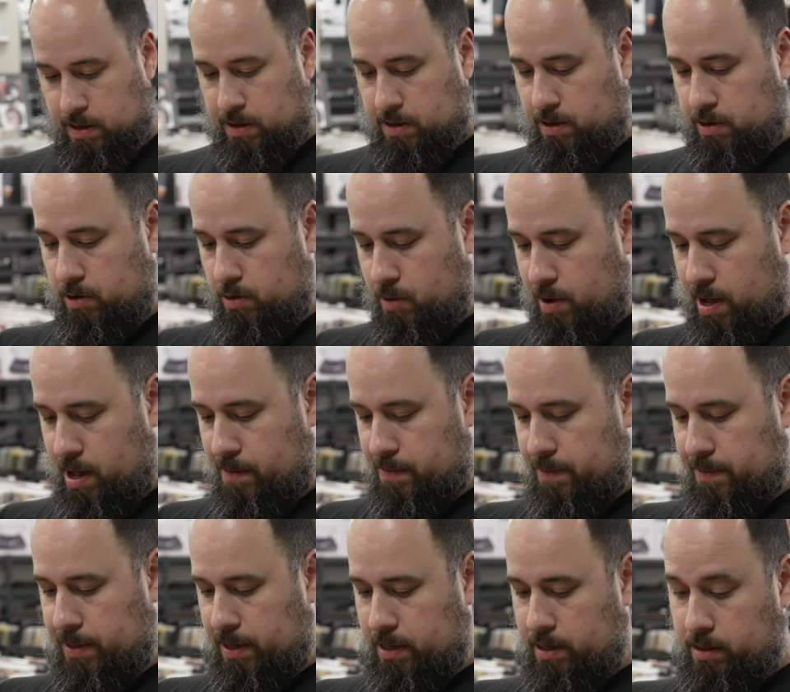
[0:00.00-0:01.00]
The new
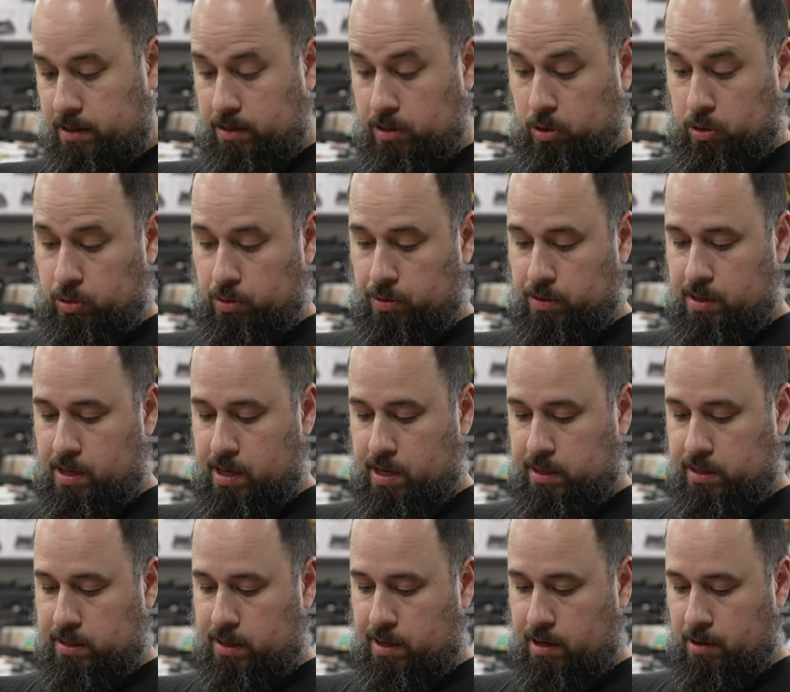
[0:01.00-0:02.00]
album includes the
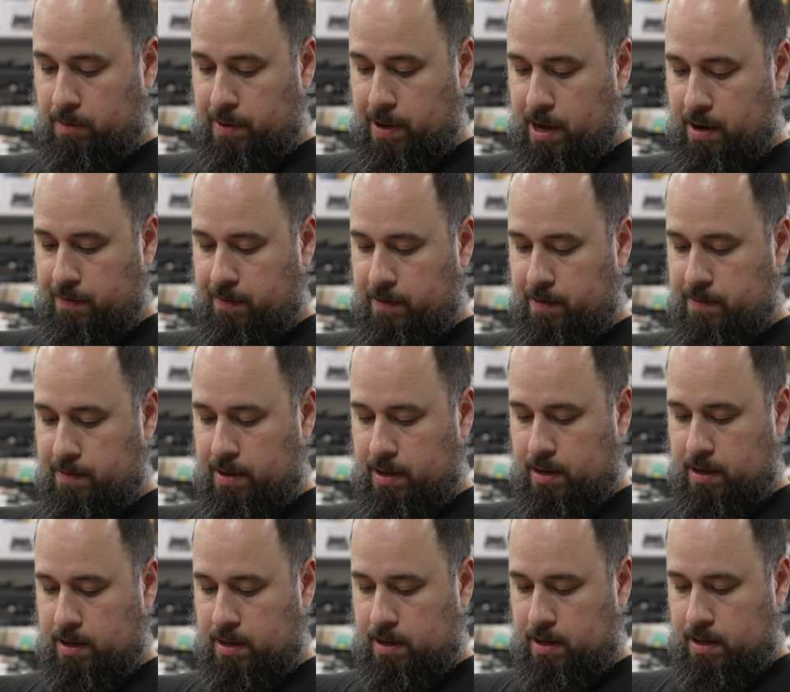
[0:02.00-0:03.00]
hit single Bad for
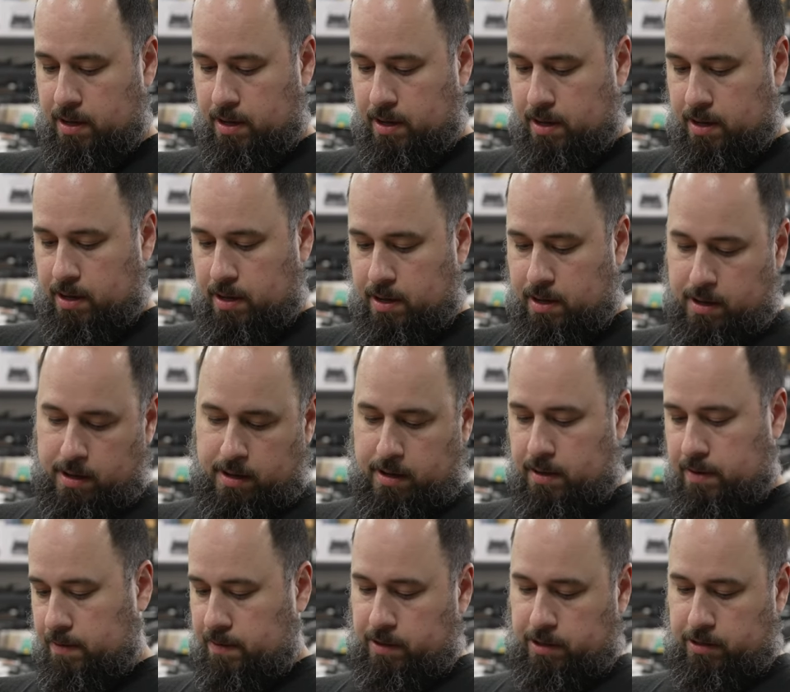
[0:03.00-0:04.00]
Me,
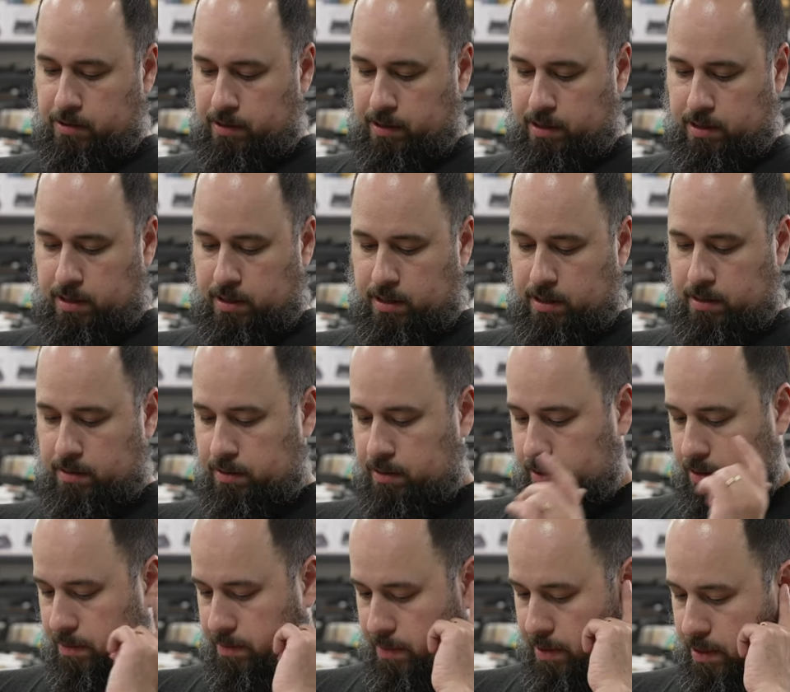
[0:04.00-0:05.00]
featuring Teddy you
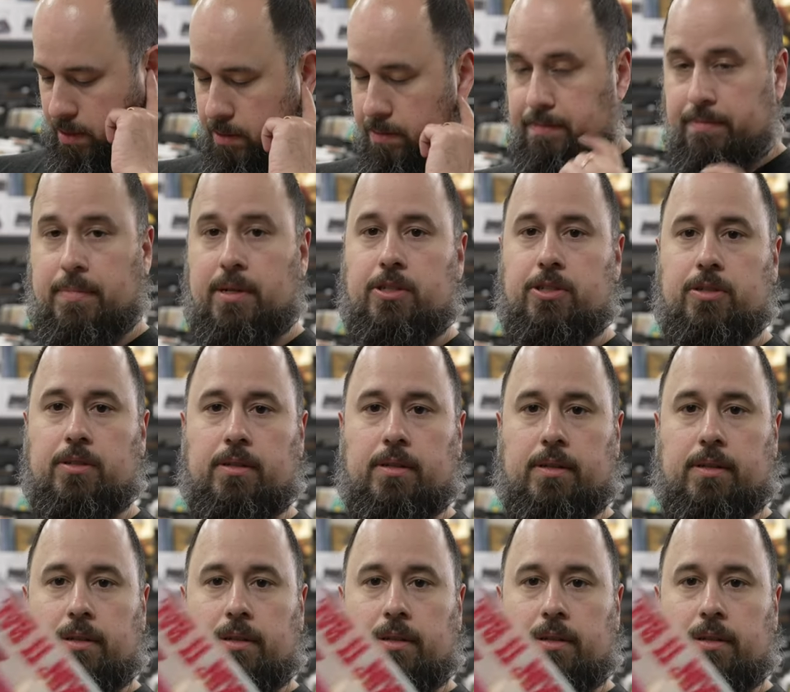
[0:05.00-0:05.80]
look.